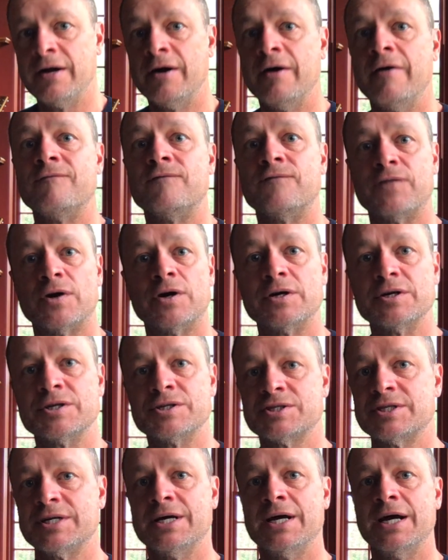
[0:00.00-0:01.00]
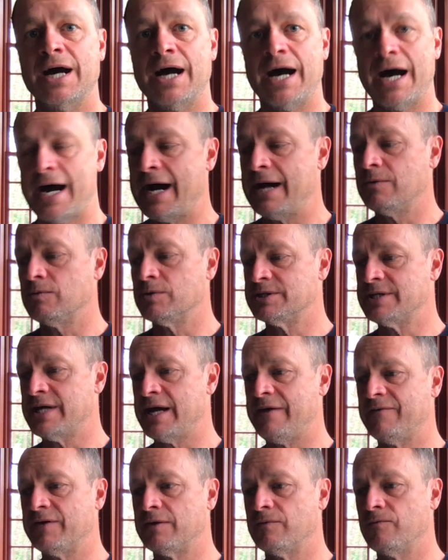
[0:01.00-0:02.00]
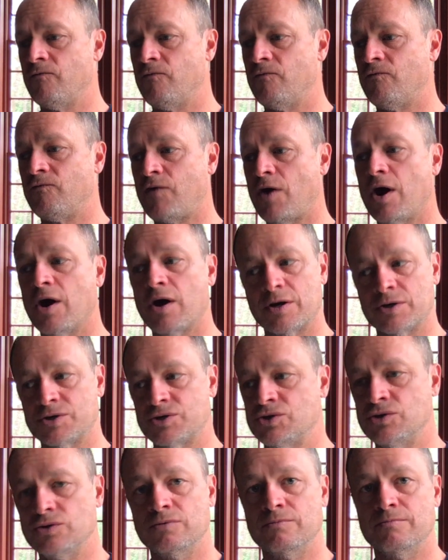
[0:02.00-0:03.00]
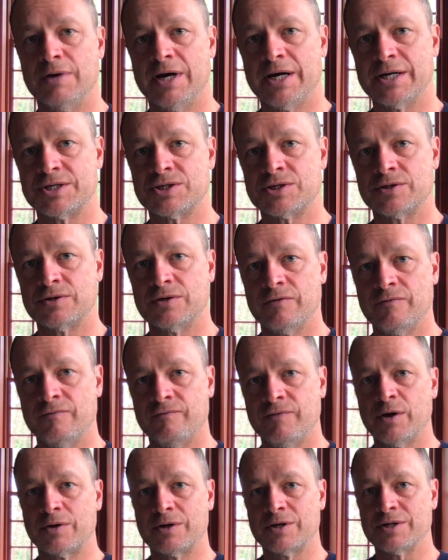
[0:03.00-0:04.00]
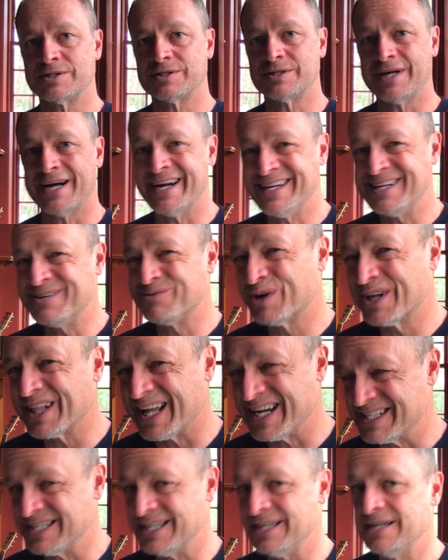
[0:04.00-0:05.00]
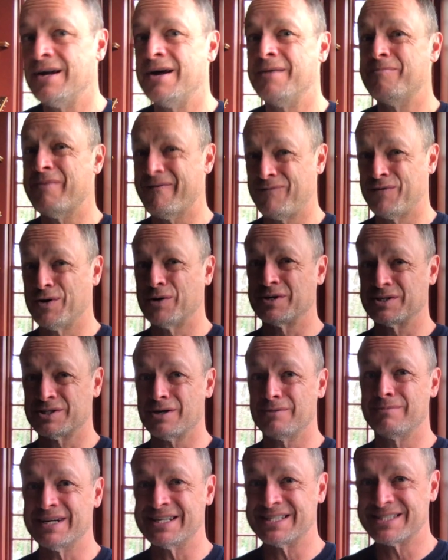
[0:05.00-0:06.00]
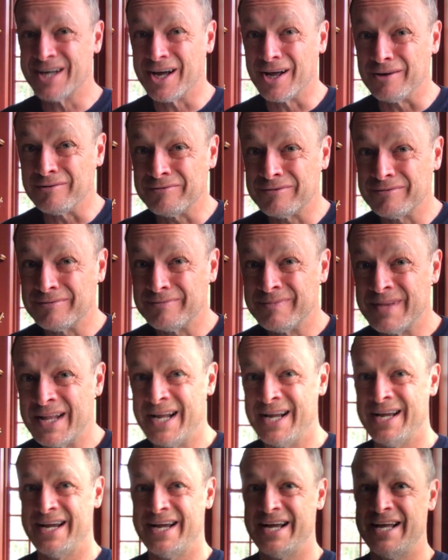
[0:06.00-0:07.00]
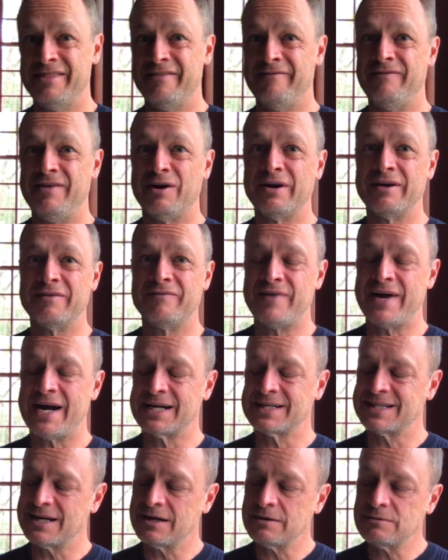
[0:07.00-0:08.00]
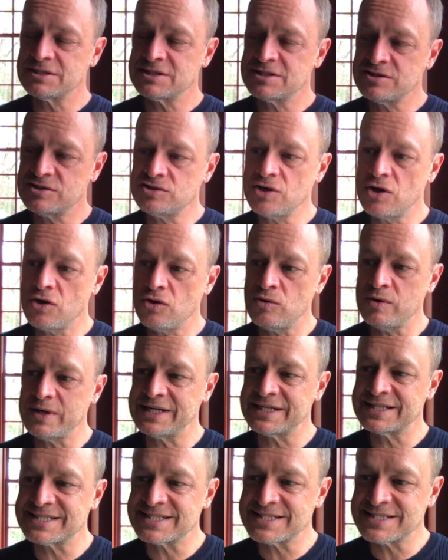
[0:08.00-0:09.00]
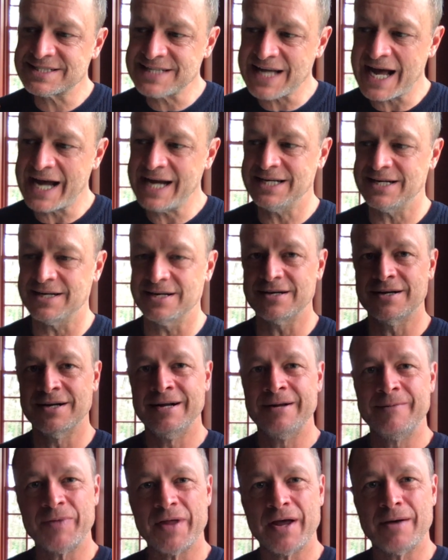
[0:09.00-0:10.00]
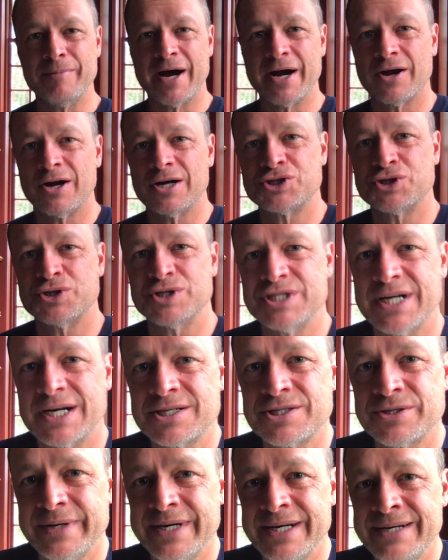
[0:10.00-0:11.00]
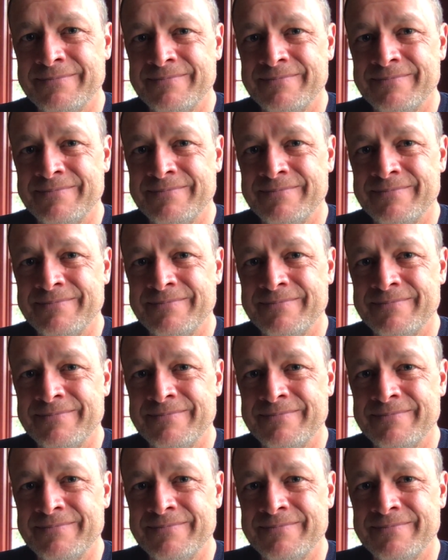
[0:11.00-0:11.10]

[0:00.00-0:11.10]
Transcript: First, I was having far too much focus, I didn't realize it, but focus on myself and the very fact that I was so excited about our trajectory